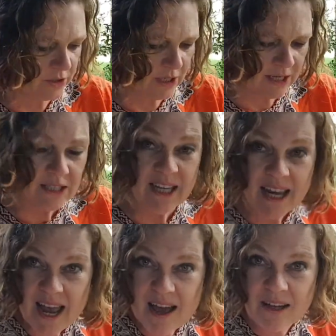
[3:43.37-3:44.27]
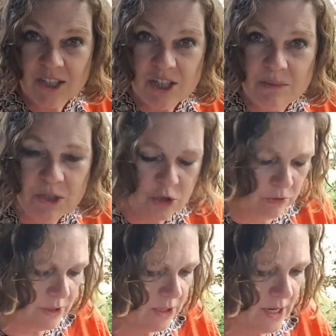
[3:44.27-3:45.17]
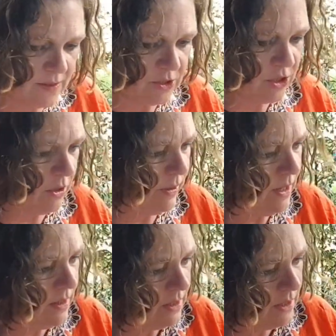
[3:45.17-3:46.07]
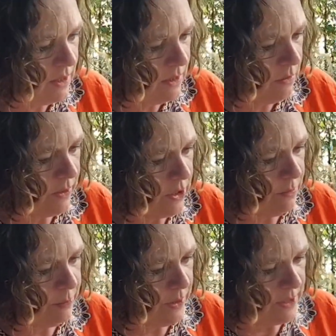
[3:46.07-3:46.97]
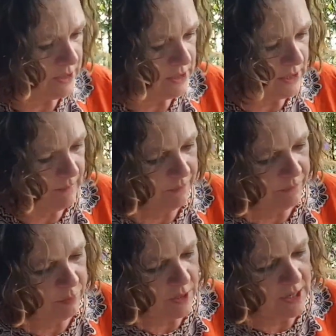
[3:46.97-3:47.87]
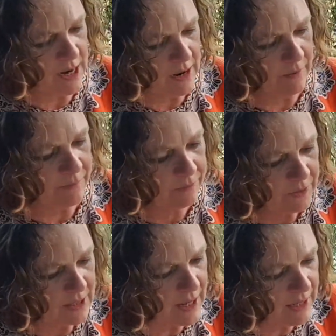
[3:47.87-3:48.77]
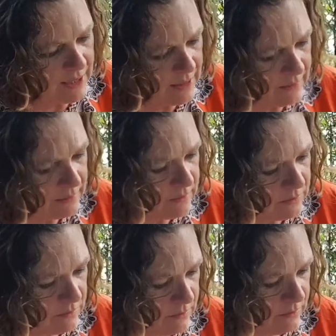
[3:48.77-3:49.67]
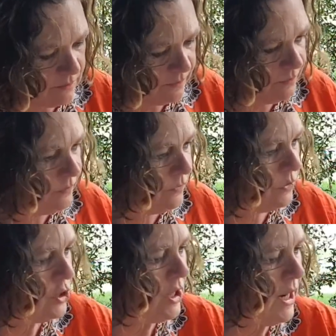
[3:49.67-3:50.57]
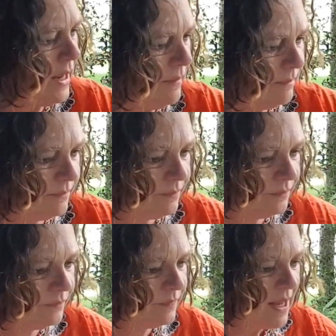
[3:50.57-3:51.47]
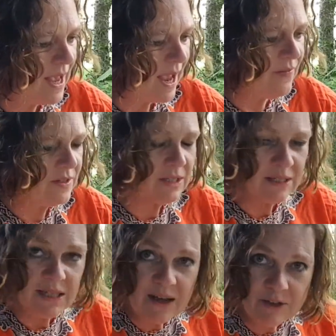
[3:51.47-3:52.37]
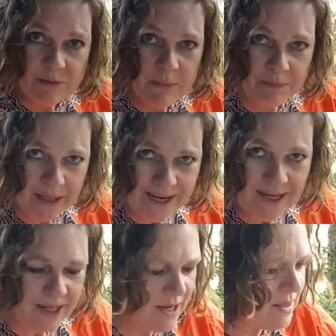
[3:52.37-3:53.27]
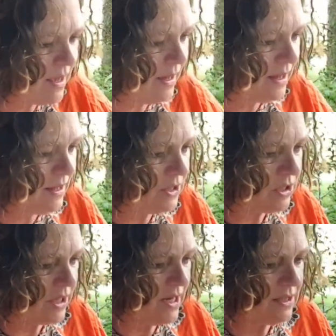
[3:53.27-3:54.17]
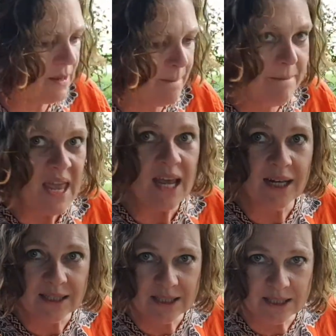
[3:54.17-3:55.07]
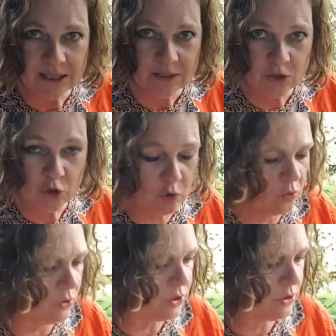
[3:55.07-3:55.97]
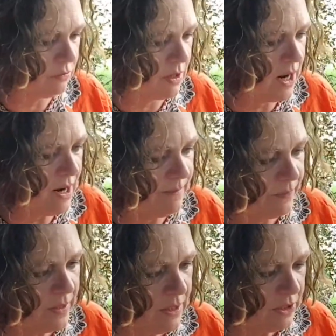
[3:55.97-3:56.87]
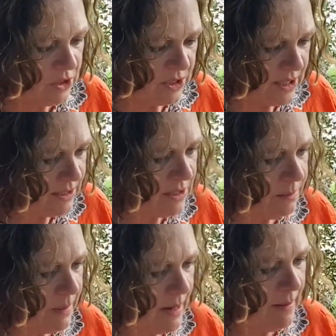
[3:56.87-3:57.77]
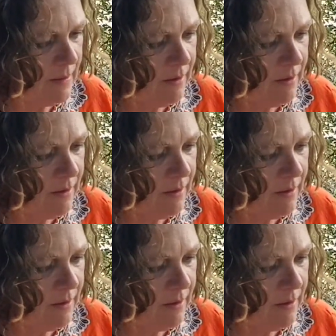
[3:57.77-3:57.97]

So let's get our chimichurri together, shall we? We're going to put in our garlic, chili. And this doesn't have to be blended either. It's a mix sauce, right? Just has to be